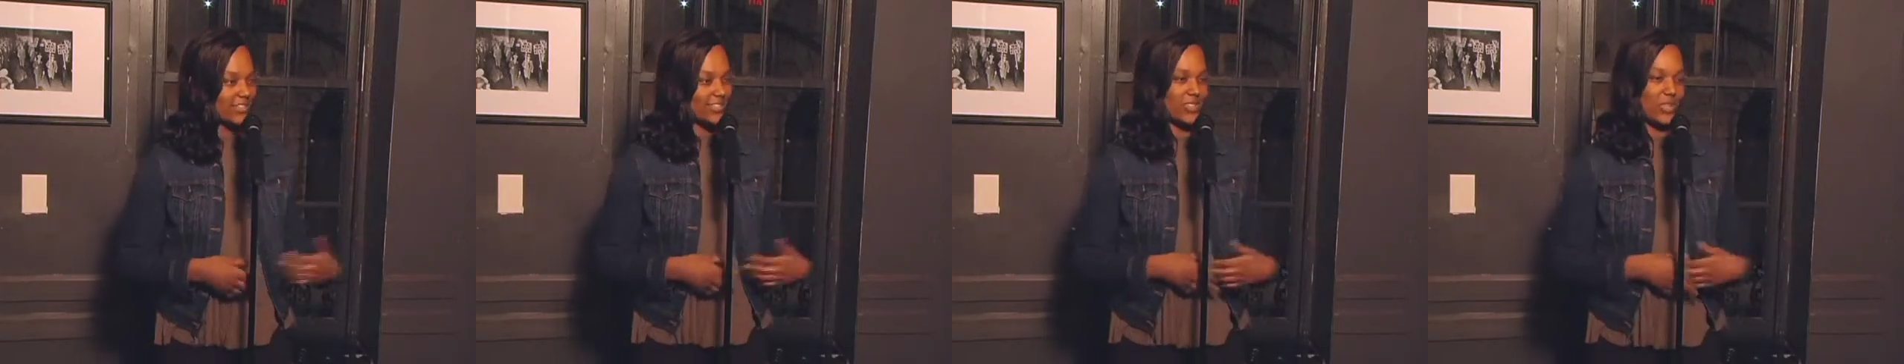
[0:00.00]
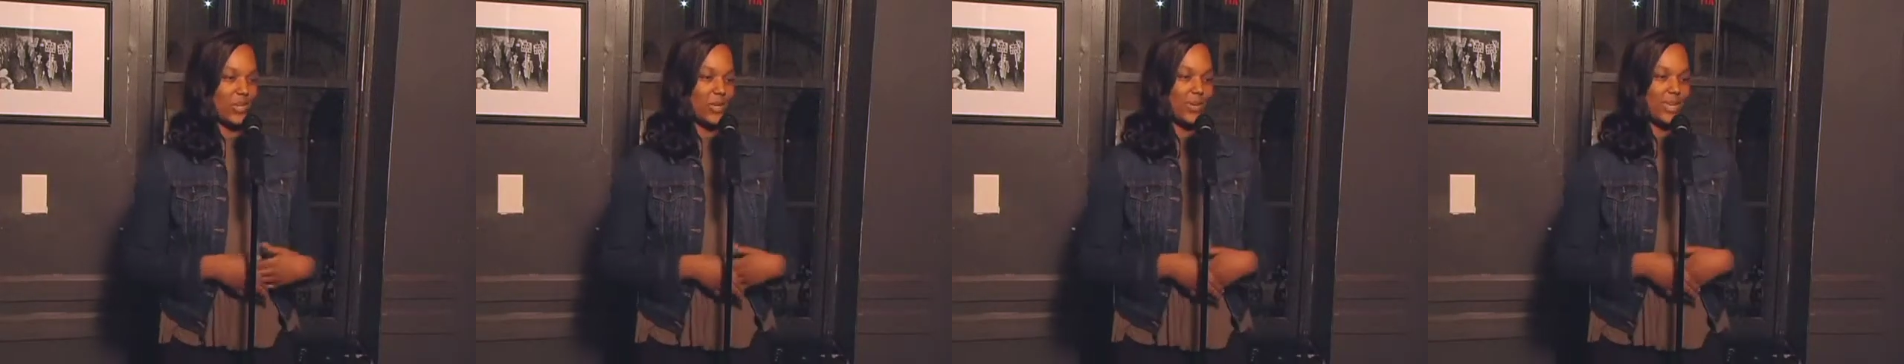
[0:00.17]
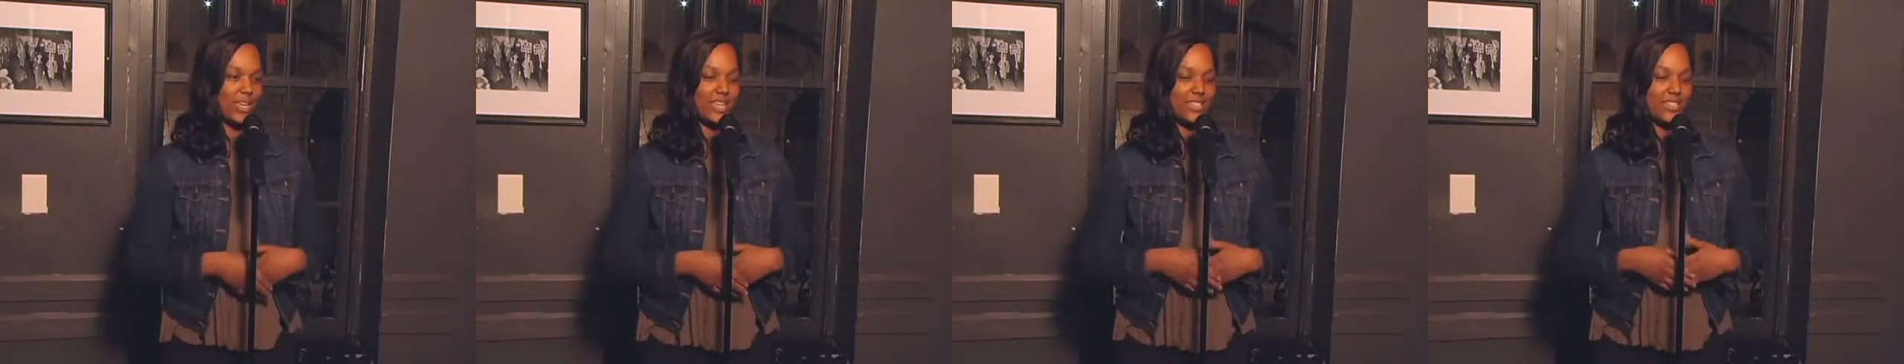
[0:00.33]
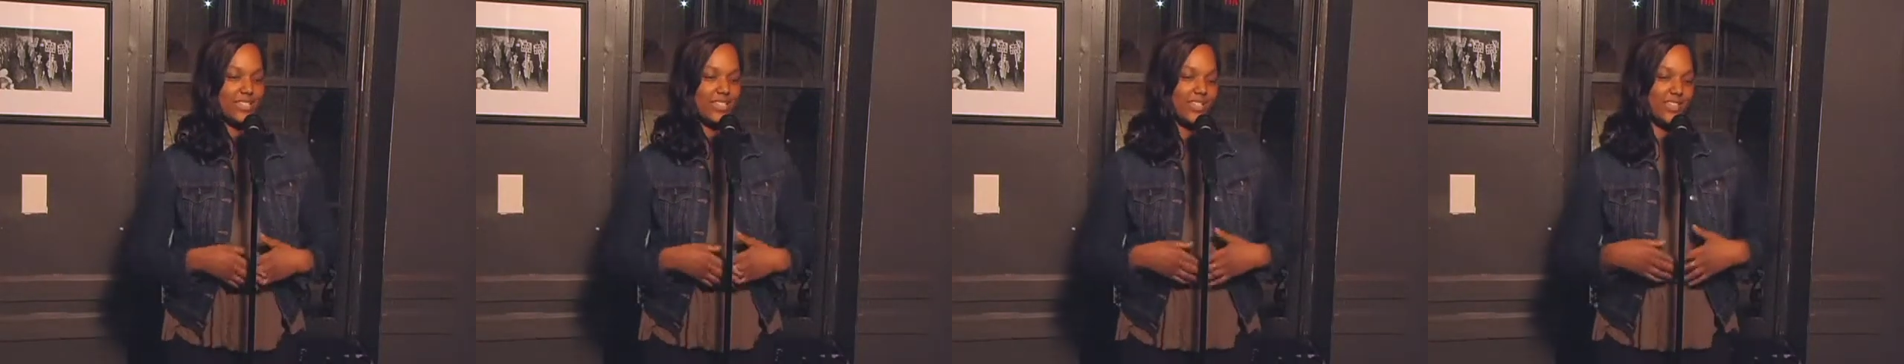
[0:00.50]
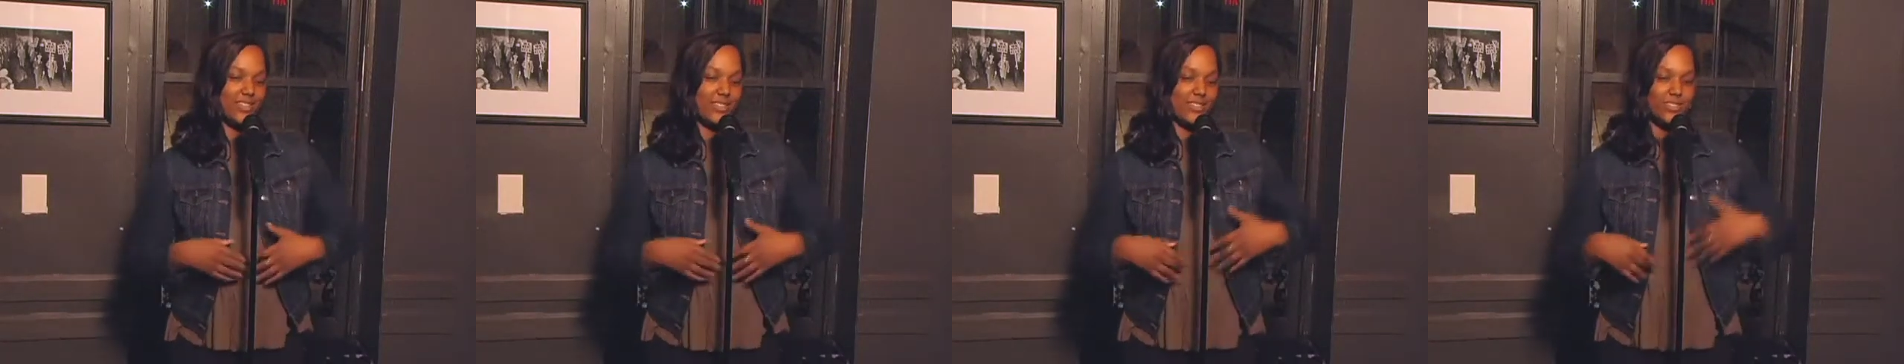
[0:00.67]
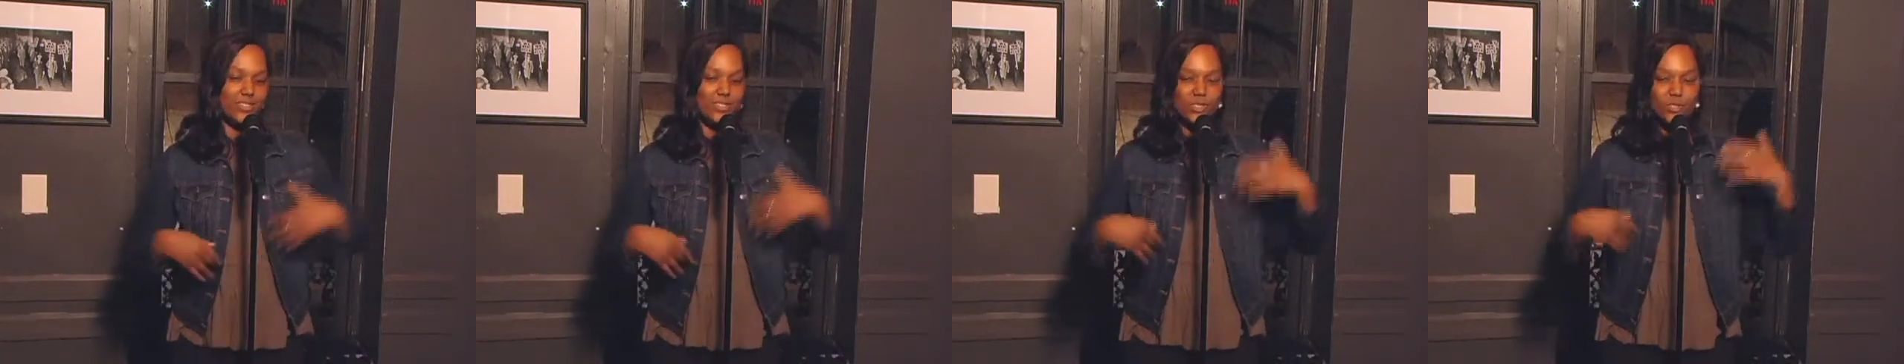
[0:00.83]
So you get
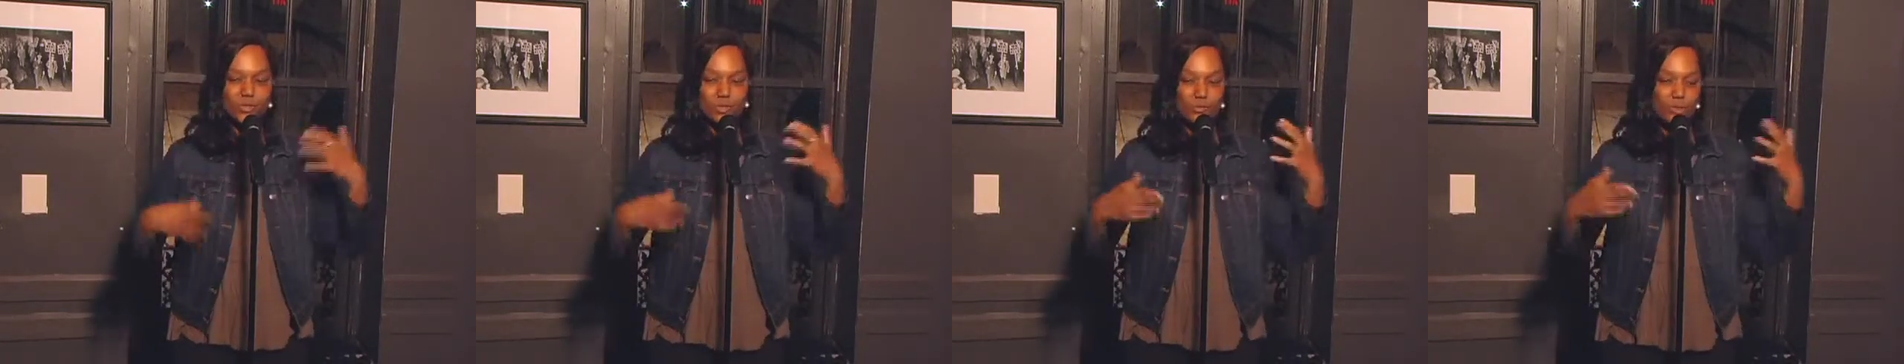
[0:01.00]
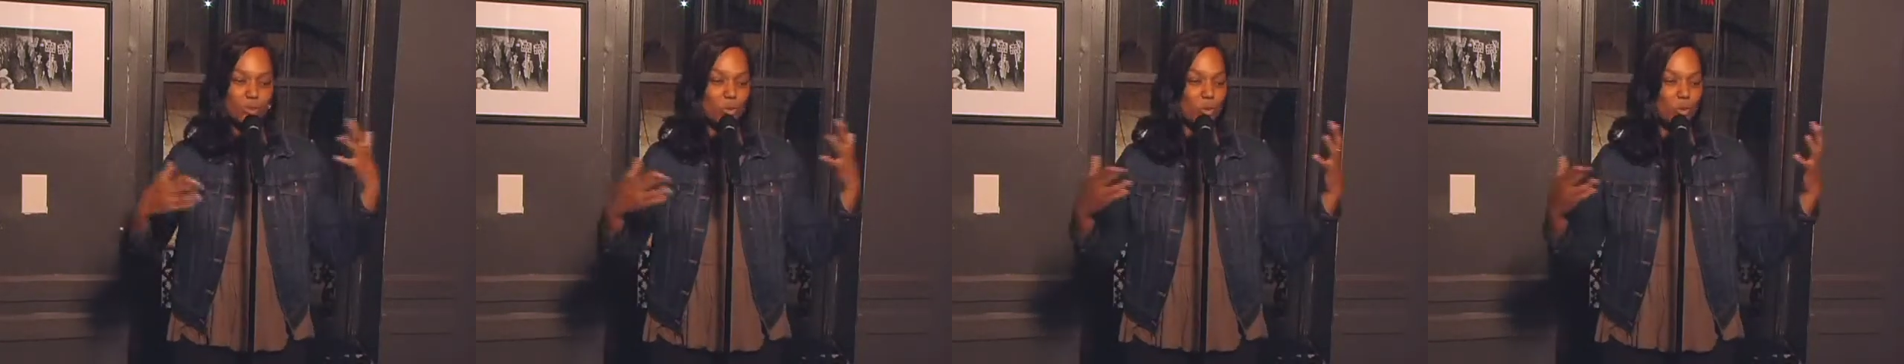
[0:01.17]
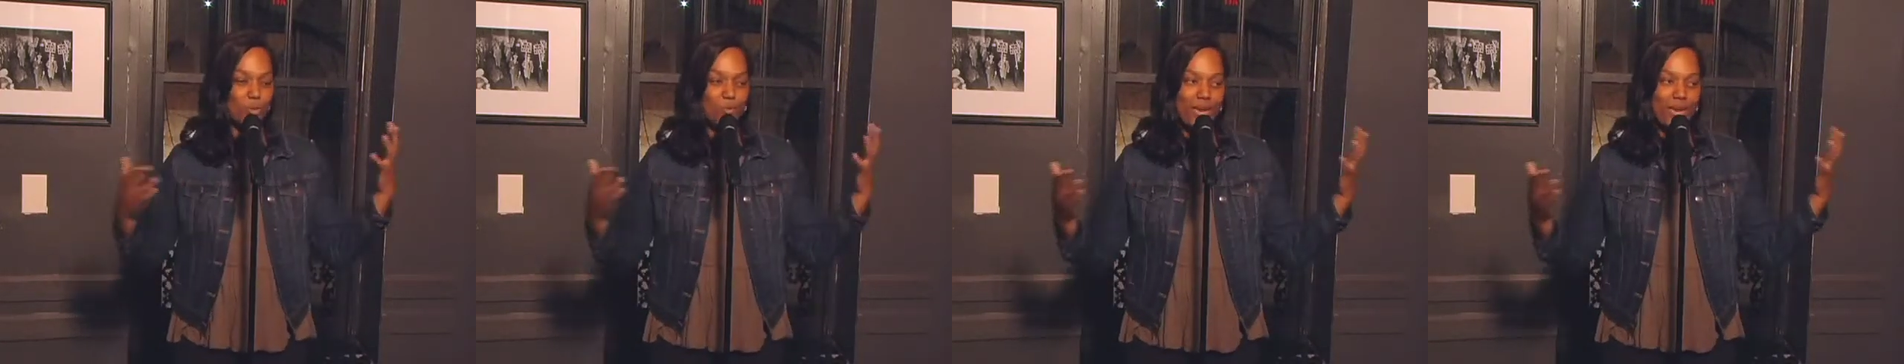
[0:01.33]
to do